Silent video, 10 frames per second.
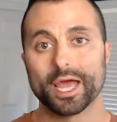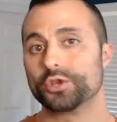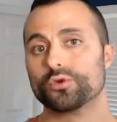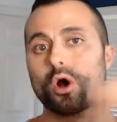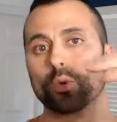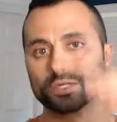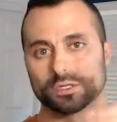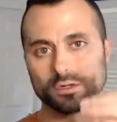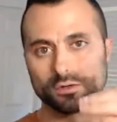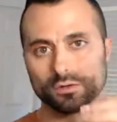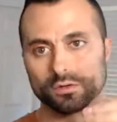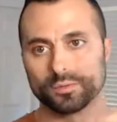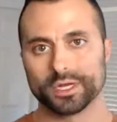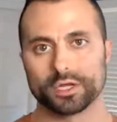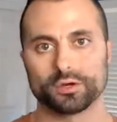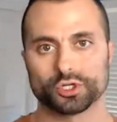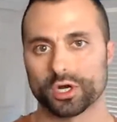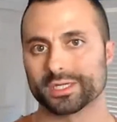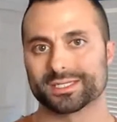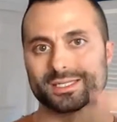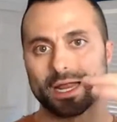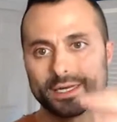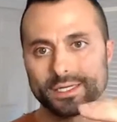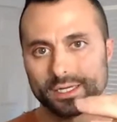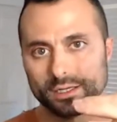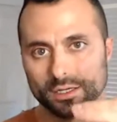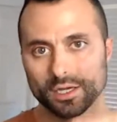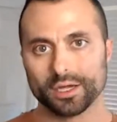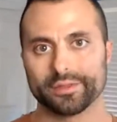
and you always include, meaning you're transcending